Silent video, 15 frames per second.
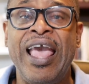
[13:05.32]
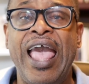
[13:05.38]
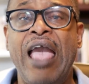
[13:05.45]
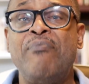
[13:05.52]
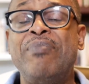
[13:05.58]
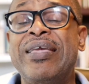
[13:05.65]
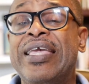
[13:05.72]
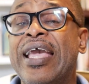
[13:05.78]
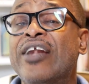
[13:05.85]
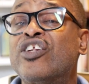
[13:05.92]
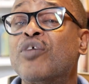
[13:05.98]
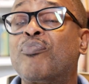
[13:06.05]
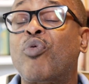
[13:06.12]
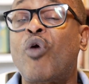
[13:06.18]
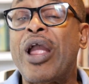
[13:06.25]
and begin to
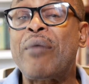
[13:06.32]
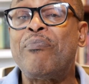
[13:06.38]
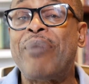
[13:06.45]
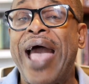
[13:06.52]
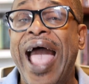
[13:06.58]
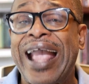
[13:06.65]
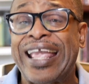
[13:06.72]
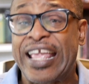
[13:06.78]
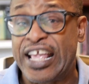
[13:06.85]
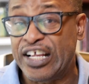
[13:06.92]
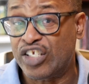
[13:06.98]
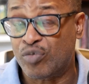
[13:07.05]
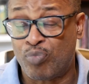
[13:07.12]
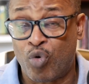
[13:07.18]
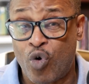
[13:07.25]
pray back
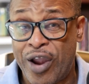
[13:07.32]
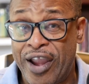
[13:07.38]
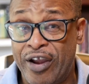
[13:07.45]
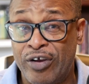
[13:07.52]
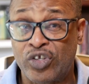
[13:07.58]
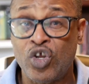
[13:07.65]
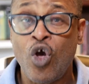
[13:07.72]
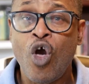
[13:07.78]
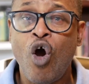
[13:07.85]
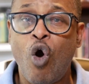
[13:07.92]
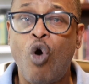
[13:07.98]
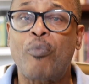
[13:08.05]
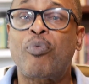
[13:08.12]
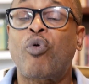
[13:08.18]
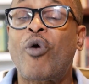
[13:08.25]
his prayers
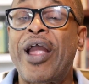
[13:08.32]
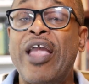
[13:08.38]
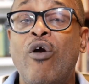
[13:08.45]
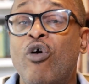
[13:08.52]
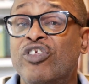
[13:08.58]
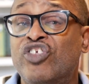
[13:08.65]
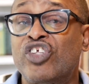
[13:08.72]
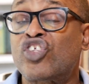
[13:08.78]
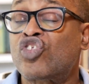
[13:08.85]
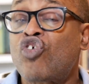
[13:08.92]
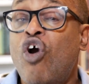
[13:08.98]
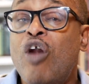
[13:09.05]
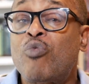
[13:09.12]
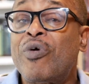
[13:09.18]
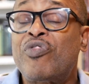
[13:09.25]
or pray or just
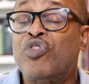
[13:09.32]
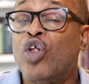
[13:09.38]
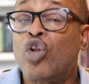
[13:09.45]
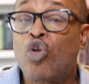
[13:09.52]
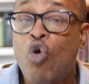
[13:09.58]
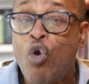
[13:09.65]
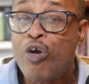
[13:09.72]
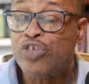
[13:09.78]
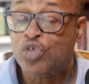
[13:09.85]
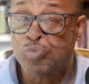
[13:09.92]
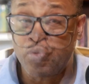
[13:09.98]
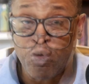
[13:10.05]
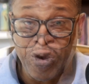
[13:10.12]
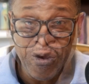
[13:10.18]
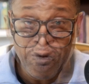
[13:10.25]
start with the Lord's
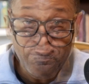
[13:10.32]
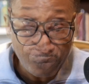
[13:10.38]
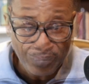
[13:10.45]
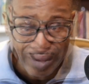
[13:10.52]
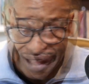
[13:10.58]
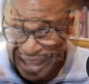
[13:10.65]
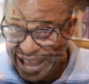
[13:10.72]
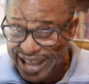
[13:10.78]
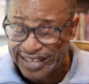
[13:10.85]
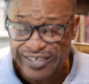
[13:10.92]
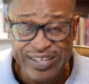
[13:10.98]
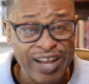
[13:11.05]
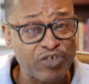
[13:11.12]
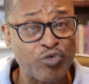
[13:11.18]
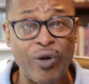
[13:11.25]
Prayer,
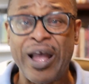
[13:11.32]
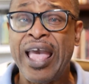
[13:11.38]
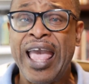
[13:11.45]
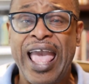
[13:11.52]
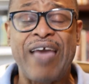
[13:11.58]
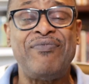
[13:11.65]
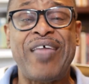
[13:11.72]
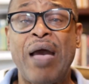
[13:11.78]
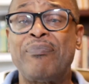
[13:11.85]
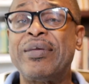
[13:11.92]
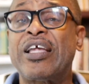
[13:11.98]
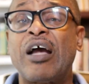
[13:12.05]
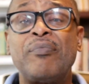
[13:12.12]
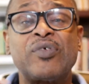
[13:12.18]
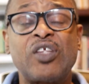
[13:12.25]
etc. And that
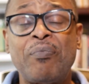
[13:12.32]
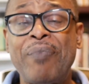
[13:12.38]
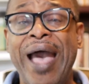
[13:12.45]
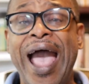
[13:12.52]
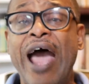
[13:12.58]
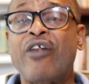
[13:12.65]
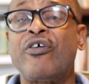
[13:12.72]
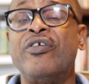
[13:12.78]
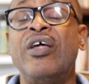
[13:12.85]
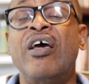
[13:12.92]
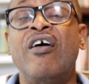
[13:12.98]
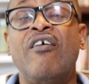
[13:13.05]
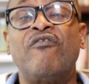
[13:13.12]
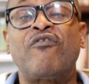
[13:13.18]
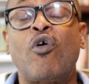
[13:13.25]
becomes the pattern
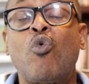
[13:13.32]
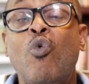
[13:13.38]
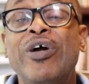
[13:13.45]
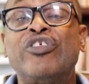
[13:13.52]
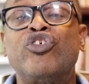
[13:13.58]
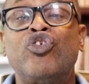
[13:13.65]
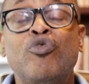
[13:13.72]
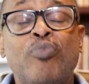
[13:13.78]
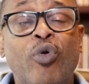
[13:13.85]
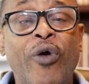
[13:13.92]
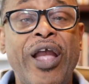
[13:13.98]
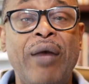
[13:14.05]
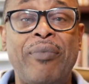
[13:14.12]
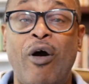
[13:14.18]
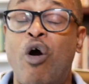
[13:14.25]
for what you
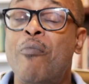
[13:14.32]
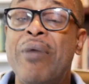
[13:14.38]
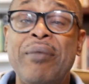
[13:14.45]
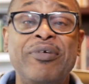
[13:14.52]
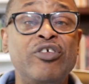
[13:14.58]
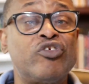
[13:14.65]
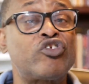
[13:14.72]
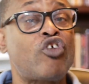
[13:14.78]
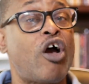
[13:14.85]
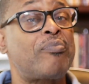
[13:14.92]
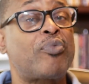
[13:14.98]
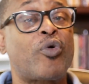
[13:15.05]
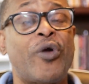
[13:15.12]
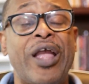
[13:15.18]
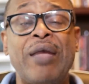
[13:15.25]
pray about. Or maybe you start
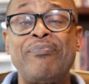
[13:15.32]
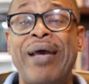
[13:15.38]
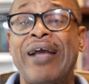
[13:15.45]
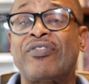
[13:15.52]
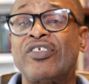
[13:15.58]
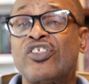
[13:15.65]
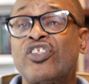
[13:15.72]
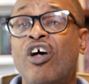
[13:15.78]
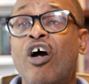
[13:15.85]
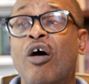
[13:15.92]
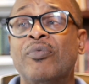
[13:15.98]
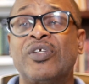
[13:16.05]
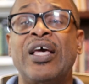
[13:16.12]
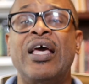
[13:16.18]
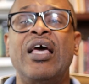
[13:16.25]
praying back the
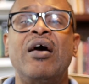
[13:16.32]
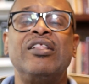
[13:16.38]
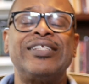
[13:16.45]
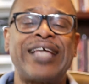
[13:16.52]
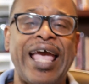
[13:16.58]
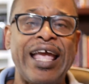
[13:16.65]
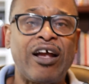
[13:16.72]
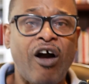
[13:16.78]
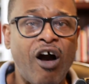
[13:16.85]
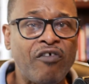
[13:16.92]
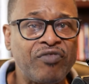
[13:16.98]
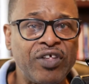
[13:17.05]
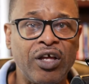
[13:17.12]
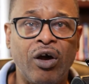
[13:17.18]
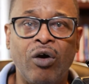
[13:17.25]
Psalms. Take off
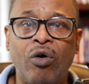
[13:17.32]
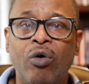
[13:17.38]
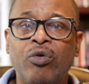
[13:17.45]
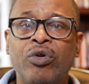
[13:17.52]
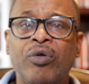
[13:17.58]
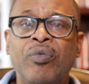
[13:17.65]
the old,